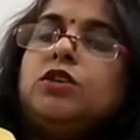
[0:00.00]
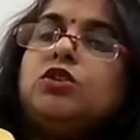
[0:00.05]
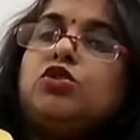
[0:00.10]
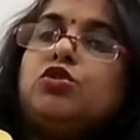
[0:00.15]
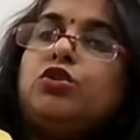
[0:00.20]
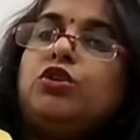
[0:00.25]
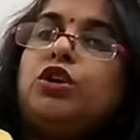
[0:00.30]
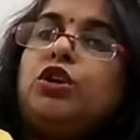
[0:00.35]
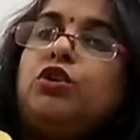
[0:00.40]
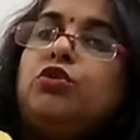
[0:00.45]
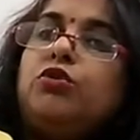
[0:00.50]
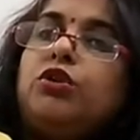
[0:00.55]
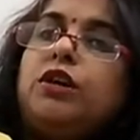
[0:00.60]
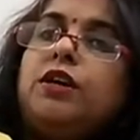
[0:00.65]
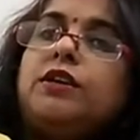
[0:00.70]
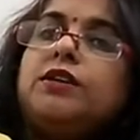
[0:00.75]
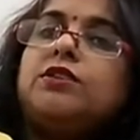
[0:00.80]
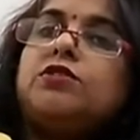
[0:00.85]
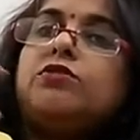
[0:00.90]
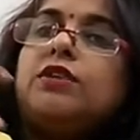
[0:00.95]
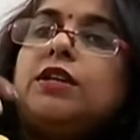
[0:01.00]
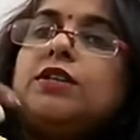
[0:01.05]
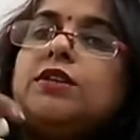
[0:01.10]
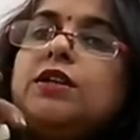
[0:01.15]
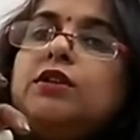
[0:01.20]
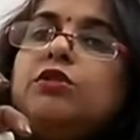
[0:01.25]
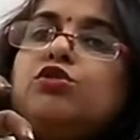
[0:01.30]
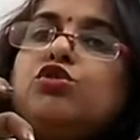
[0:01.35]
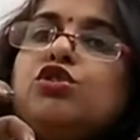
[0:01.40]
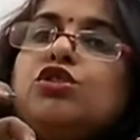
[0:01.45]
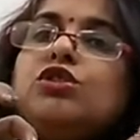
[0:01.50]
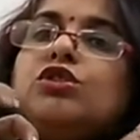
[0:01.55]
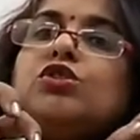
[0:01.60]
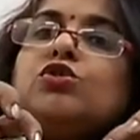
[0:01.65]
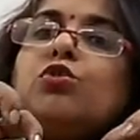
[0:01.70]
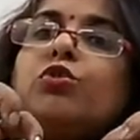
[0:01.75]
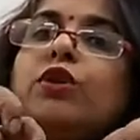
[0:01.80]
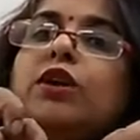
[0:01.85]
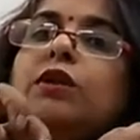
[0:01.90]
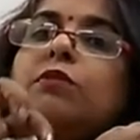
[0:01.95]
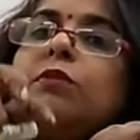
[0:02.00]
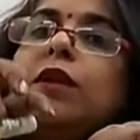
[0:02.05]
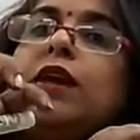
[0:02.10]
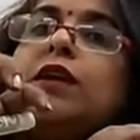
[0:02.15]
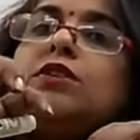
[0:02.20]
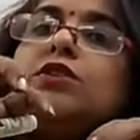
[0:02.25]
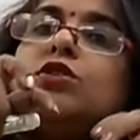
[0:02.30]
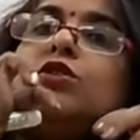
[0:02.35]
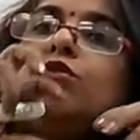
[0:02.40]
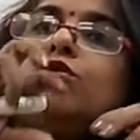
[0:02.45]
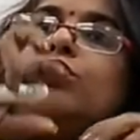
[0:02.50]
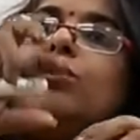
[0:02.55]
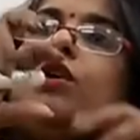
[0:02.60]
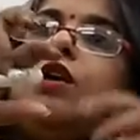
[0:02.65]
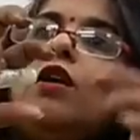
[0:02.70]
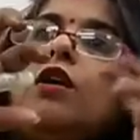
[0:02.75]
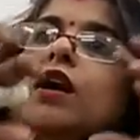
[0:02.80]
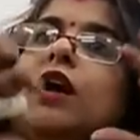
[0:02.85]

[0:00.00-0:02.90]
So New Year's resolutions only makes you